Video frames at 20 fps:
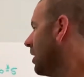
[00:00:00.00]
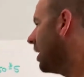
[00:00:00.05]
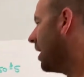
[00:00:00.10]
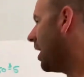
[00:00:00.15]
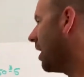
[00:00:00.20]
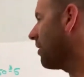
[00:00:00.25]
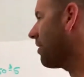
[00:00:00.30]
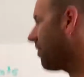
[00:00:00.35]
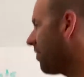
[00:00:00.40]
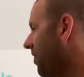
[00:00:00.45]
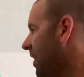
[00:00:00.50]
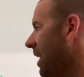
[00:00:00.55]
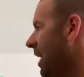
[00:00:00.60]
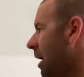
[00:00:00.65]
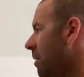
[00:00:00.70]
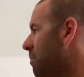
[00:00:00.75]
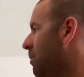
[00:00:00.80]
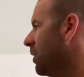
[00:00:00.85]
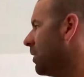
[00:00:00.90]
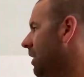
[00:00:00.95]
other thing I
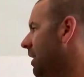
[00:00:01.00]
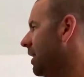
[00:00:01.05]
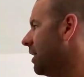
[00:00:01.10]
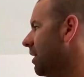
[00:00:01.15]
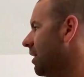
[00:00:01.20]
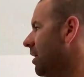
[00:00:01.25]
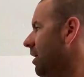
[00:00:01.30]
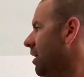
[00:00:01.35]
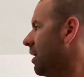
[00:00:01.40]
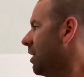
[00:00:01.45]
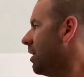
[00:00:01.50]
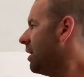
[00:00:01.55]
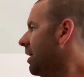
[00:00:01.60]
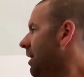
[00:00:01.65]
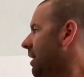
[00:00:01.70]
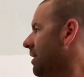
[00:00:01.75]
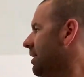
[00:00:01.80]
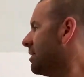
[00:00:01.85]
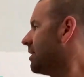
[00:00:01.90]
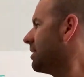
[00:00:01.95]
put here
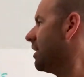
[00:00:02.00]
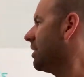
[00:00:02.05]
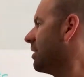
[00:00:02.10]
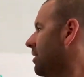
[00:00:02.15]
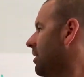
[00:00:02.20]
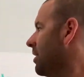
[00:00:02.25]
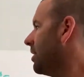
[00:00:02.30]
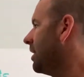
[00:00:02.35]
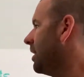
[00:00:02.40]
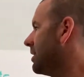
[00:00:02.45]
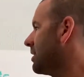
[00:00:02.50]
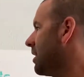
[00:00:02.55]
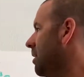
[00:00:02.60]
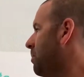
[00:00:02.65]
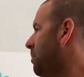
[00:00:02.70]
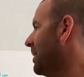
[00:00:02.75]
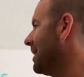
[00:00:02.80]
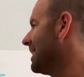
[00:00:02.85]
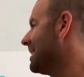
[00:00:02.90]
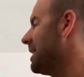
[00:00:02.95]
in center is I
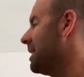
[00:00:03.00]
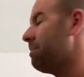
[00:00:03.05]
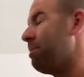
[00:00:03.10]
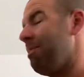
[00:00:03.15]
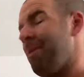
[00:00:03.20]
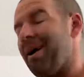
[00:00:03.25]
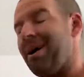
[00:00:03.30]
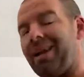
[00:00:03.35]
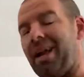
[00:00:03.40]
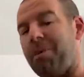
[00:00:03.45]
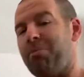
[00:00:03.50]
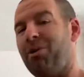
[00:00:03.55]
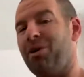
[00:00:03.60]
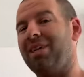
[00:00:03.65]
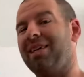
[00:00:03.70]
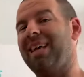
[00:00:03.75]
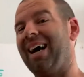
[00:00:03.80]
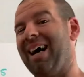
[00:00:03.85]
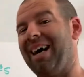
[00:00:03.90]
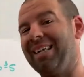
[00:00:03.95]
put tip amount. I put
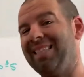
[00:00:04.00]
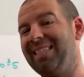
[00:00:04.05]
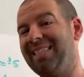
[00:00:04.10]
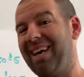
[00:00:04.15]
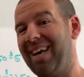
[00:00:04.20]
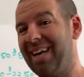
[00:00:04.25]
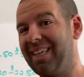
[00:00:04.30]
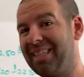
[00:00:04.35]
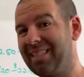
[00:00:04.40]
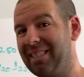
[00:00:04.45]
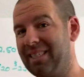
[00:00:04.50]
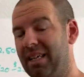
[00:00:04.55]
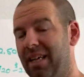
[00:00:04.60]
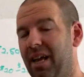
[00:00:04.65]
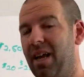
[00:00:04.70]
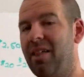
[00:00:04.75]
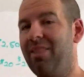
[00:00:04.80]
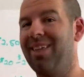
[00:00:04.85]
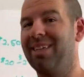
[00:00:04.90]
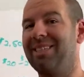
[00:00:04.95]
context.
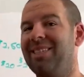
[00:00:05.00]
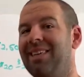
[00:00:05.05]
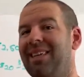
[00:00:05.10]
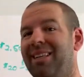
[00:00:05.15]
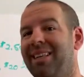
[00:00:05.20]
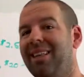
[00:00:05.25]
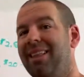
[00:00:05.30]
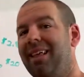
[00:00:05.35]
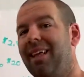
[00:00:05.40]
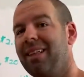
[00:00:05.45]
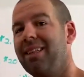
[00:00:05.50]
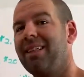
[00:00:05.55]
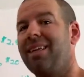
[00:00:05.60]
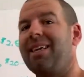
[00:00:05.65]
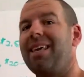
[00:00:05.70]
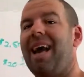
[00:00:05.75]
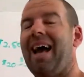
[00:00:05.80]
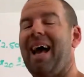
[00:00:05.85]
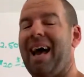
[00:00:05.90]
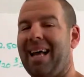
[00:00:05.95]
That's another thing that you
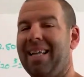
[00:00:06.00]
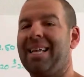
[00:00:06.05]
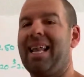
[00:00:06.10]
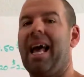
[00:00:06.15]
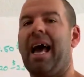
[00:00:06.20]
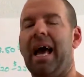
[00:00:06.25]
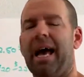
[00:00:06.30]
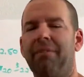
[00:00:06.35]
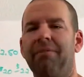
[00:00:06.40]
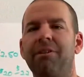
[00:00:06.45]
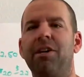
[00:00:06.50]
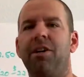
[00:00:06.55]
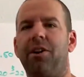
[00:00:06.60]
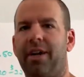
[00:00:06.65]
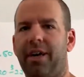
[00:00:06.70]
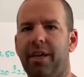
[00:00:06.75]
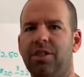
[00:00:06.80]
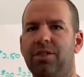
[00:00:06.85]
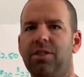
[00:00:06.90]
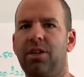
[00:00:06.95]
had to have in your
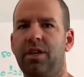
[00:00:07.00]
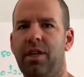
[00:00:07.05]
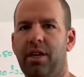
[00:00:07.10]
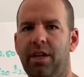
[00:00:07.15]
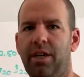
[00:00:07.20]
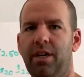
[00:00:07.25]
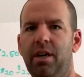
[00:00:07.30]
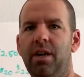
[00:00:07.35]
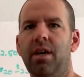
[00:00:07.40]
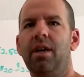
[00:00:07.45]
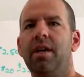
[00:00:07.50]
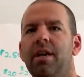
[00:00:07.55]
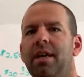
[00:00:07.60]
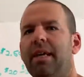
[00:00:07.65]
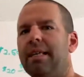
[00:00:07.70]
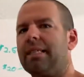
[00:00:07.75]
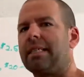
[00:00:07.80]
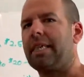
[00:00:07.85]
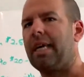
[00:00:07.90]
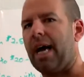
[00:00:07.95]
answer here
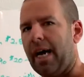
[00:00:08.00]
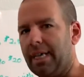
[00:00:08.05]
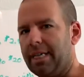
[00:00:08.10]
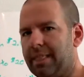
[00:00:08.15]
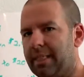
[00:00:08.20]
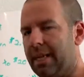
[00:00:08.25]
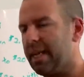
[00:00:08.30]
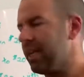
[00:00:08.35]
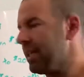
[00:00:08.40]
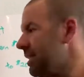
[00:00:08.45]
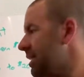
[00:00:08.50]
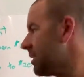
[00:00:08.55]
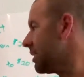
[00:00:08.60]
is context.